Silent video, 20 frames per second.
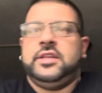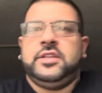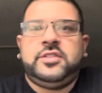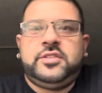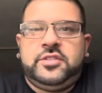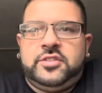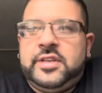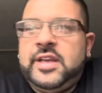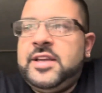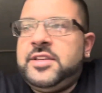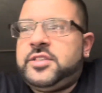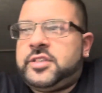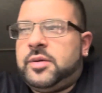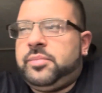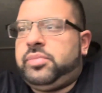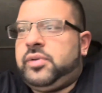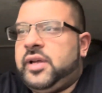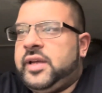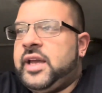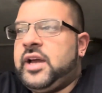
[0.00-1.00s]
scenes can
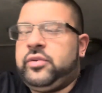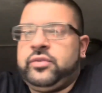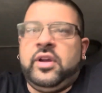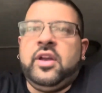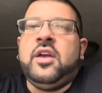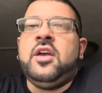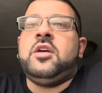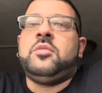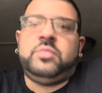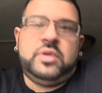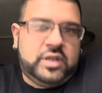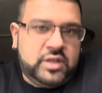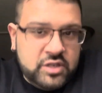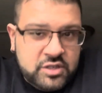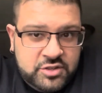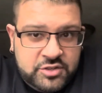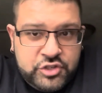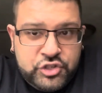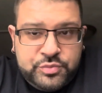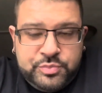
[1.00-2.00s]
play out,
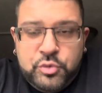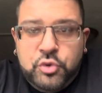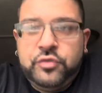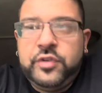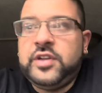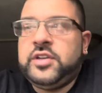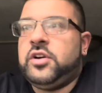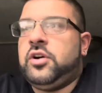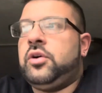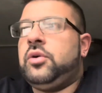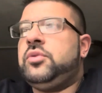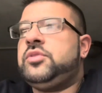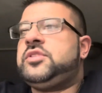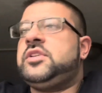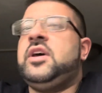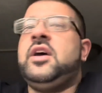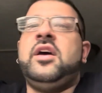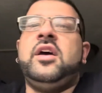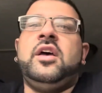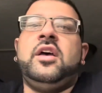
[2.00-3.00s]
because this movie knows
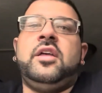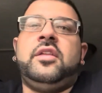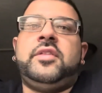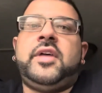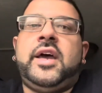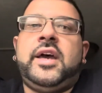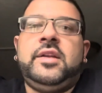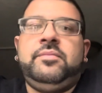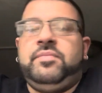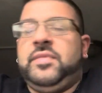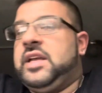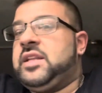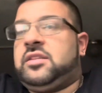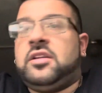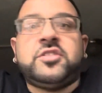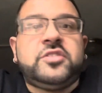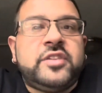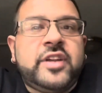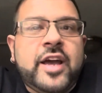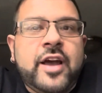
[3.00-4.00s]
that it
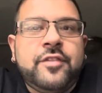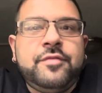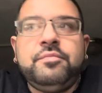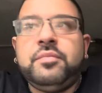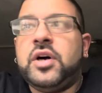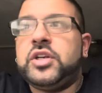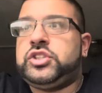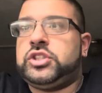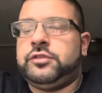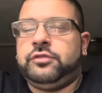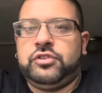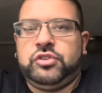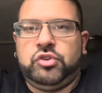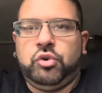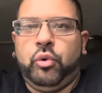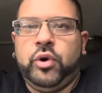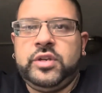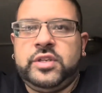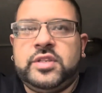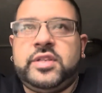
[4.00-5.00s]
doesn't have much of a
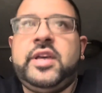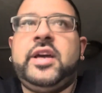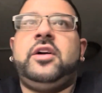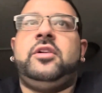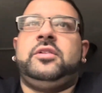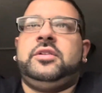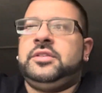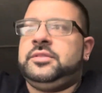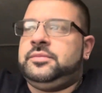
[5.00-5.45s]
story to tell.